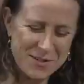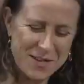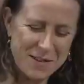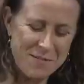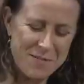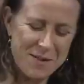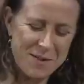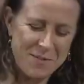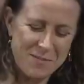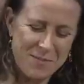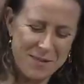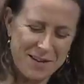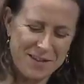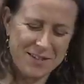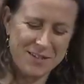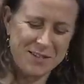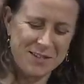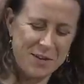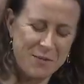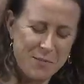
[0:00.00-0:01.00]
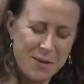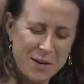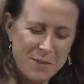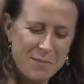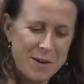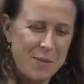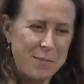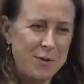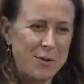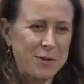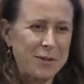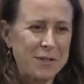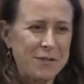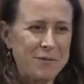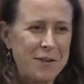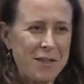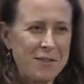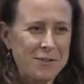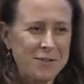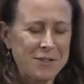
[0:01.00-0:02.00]
keep me up, actually. They wake me up early,
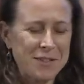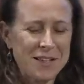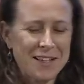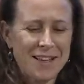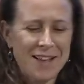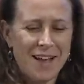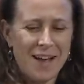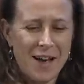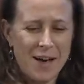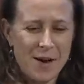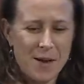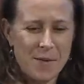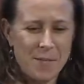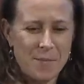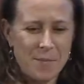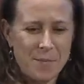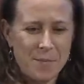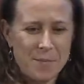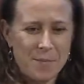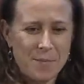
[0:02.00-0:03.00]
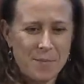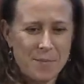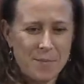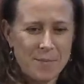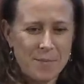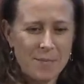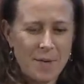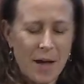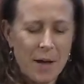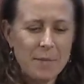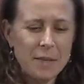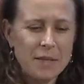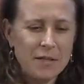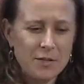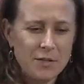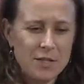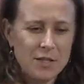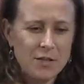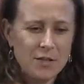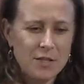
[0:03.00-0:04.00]
rather. Yes. Um, I mean,
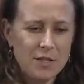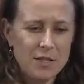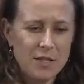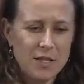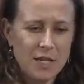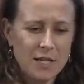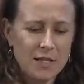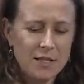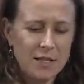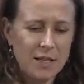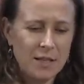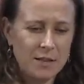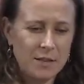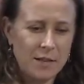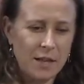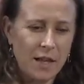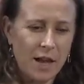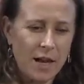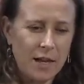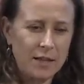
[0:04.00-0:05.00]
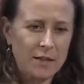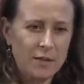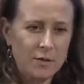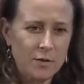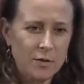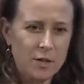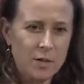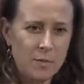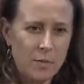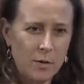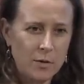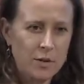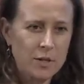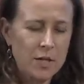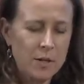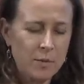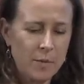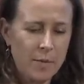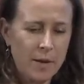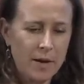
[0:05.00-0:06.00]
there's, there's things that I lose the most
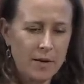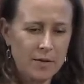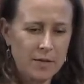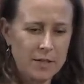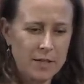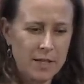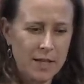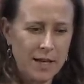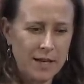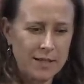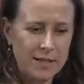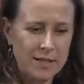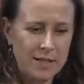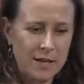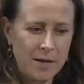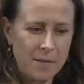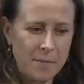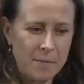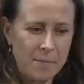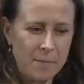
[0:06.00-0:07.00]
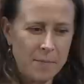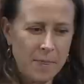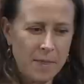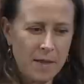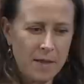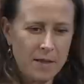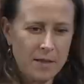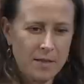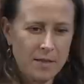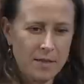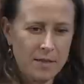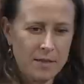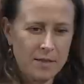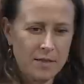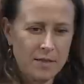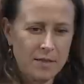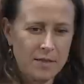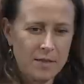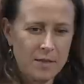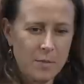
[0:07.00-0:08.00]
sleep about is that um,
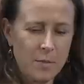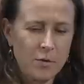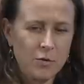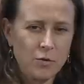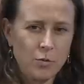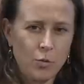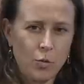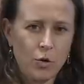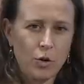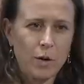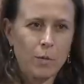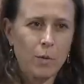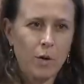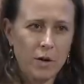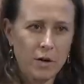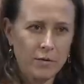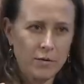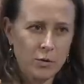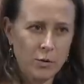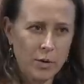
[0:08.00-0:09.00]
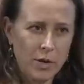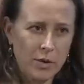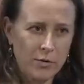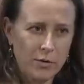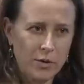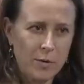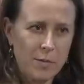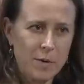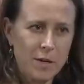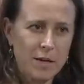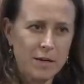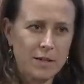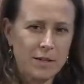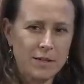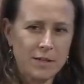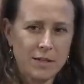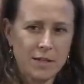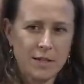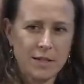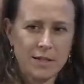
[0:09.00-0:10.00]
the most rewarding part of 23andMe
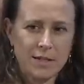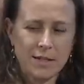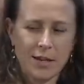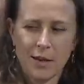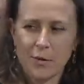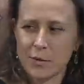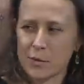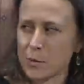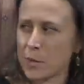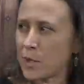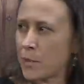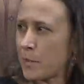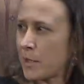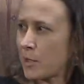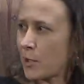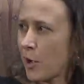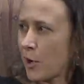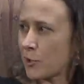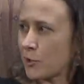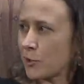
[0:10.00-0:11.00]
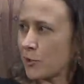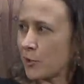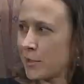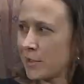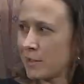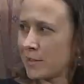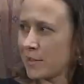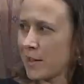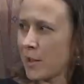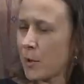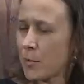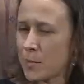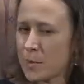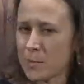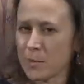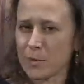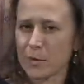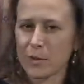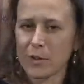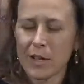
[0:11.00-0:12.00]
is, is I always wanted to be a doctor and help
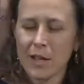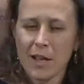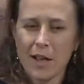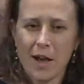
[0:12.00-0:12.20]
people.